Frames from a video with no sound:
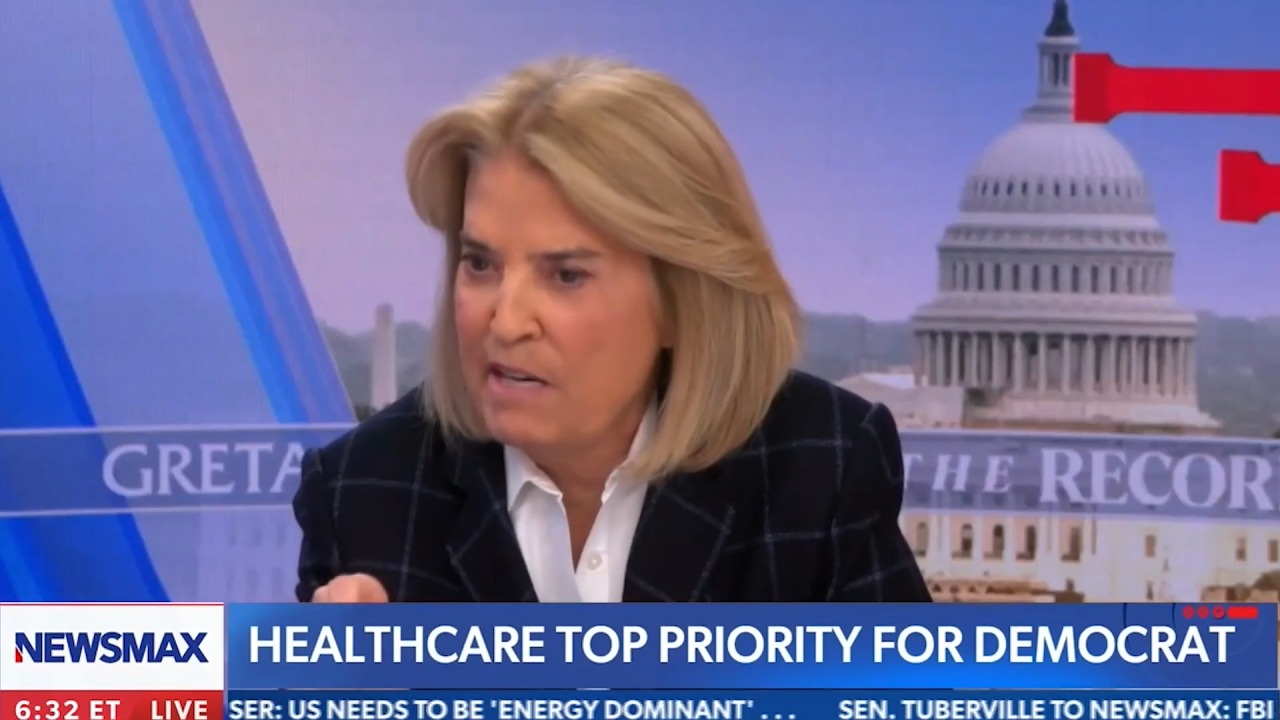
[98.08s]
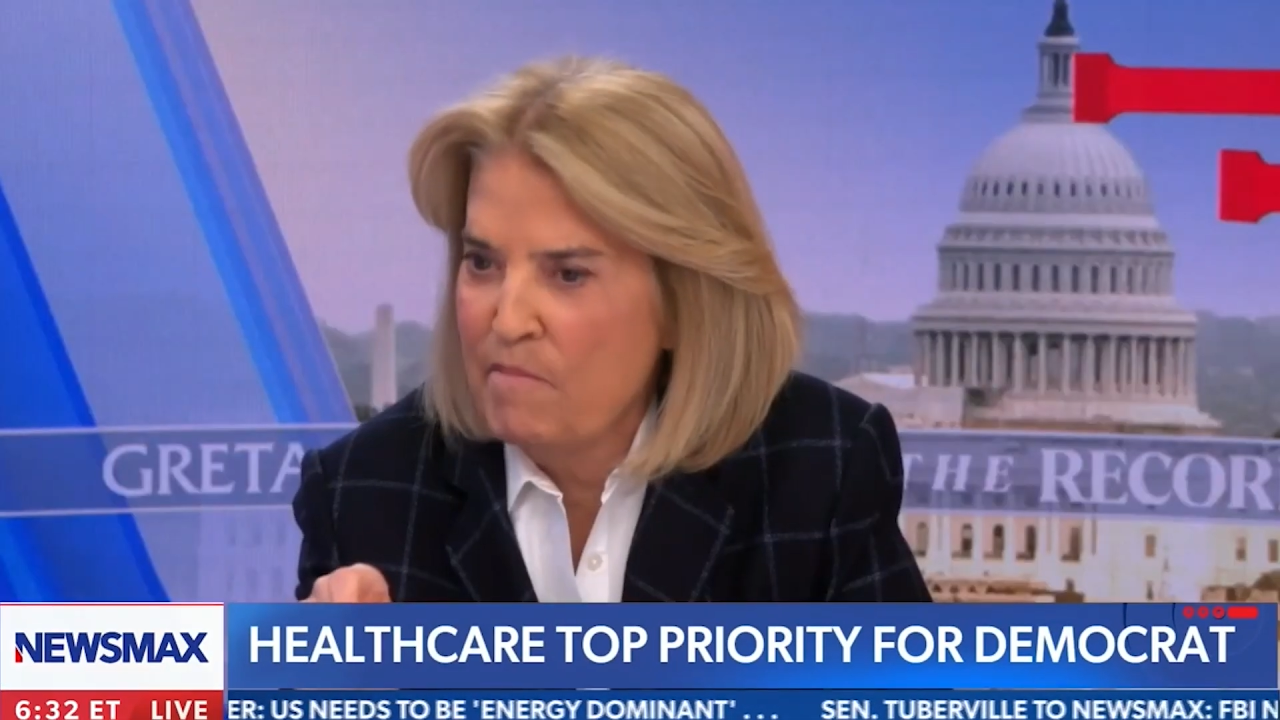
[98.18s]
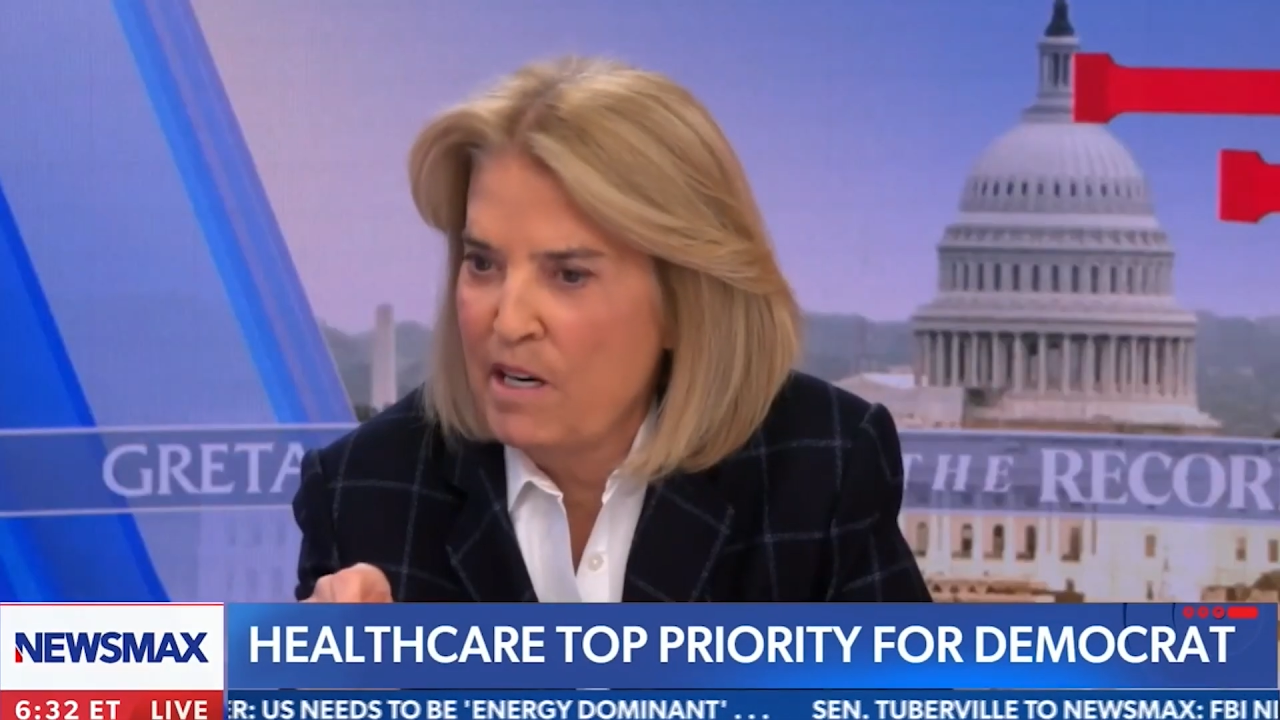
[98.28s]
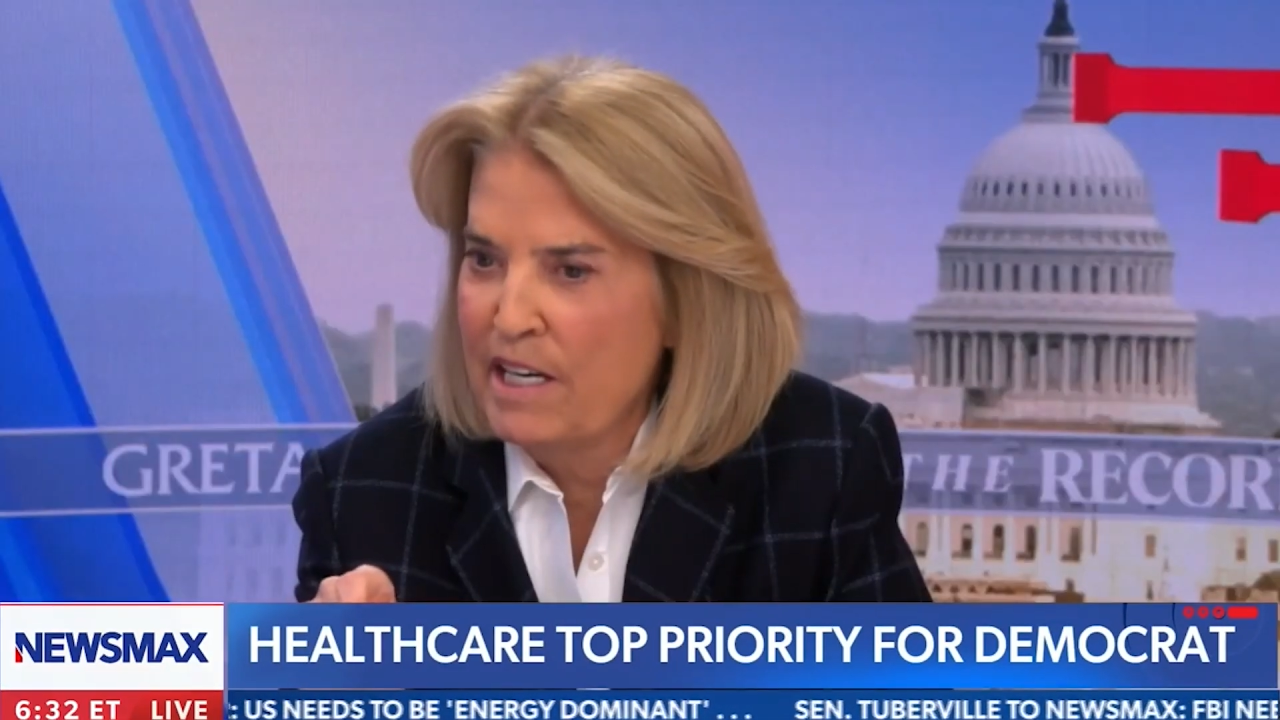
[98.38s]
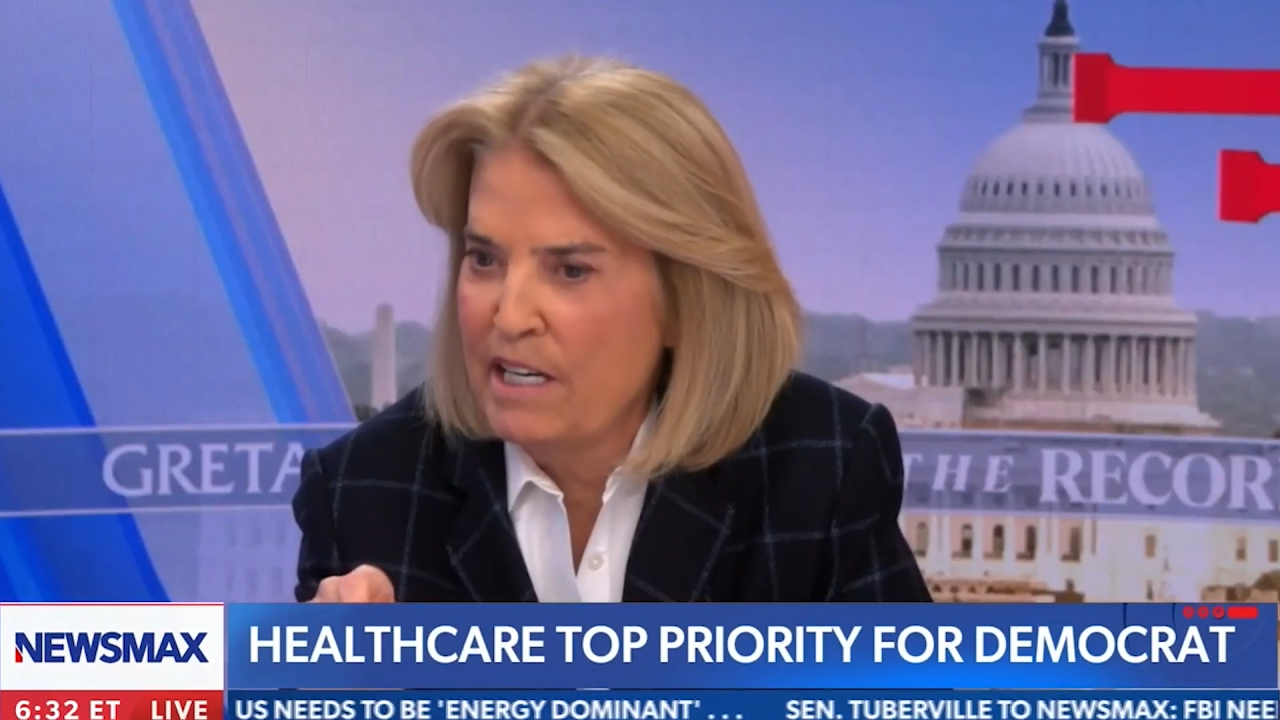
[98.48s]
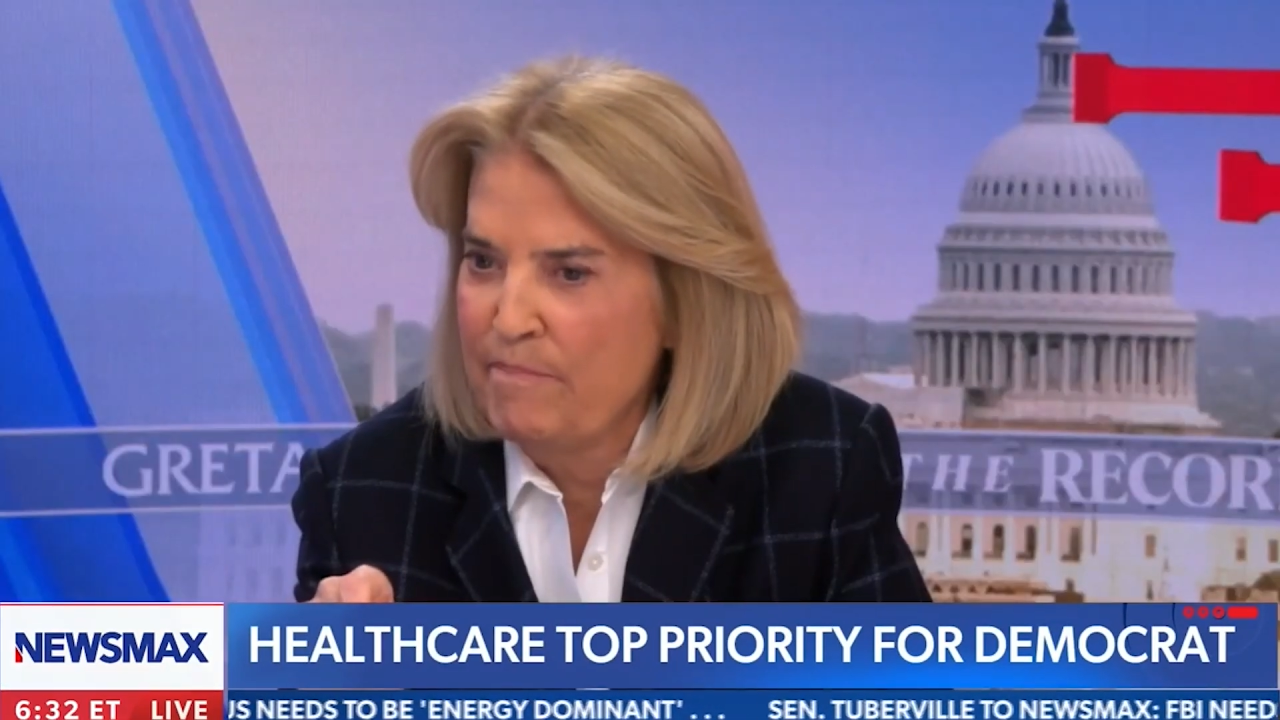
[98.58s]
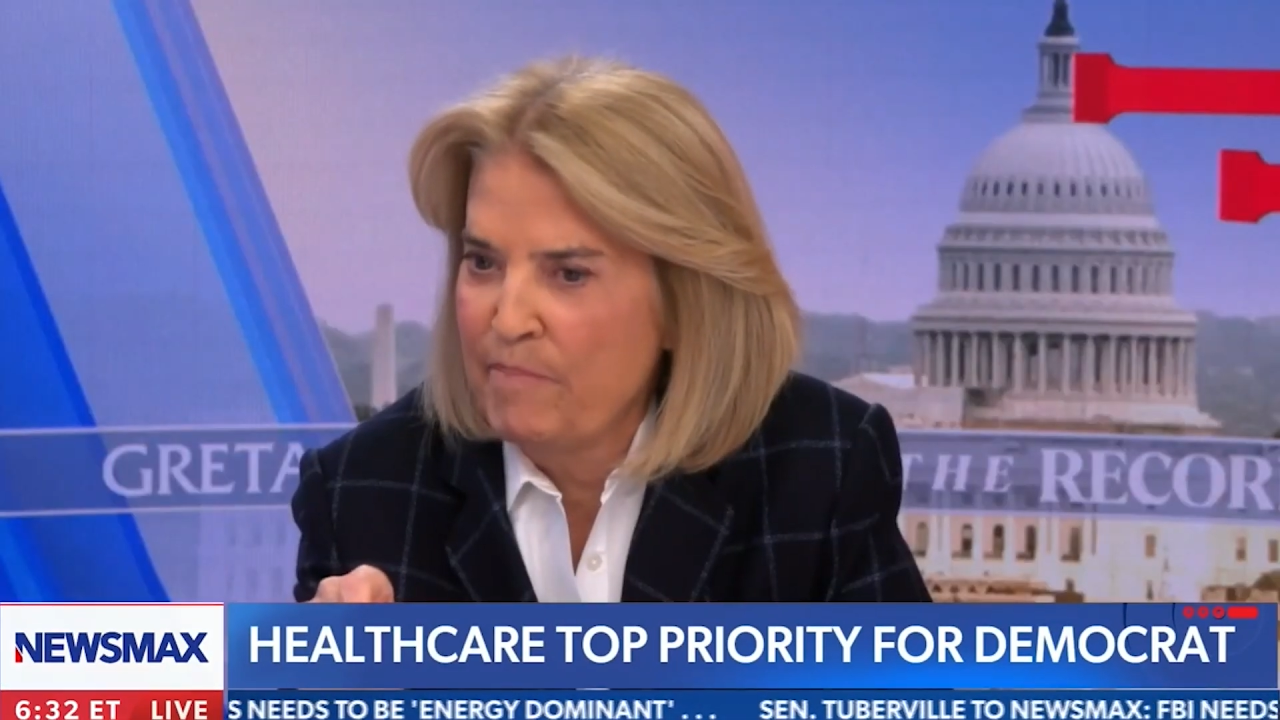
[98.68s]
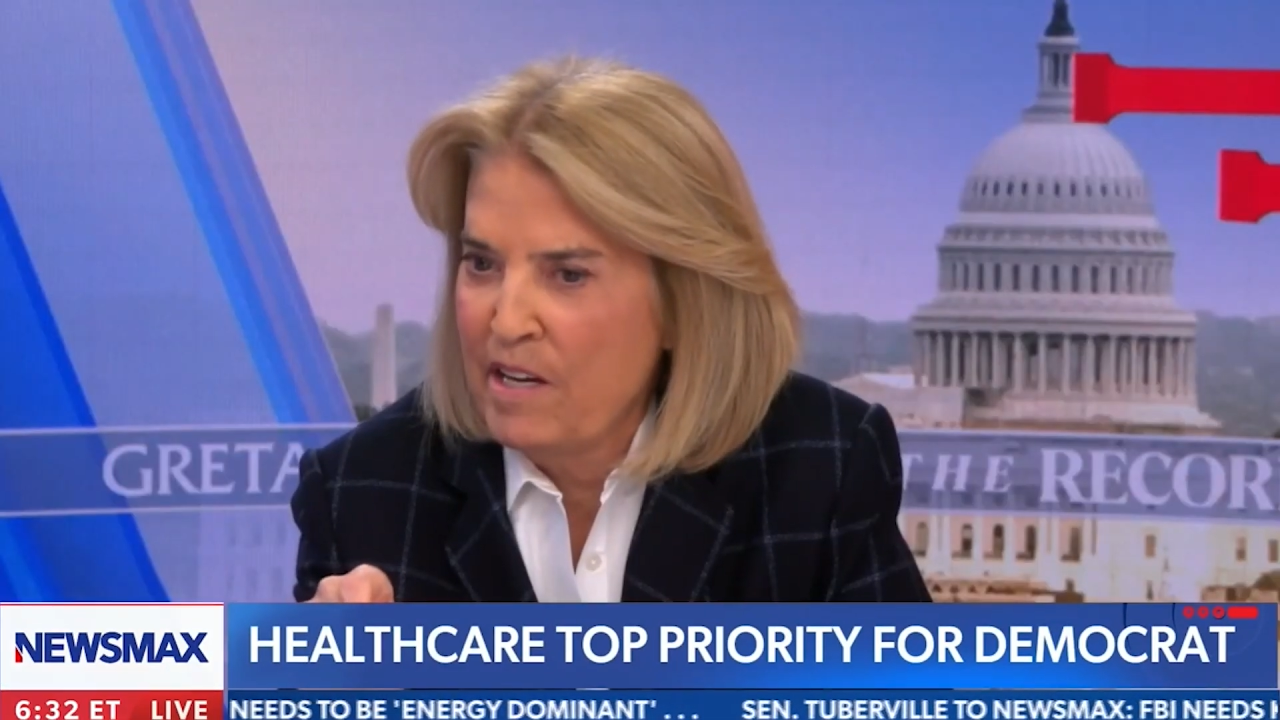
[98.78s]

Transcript: get money,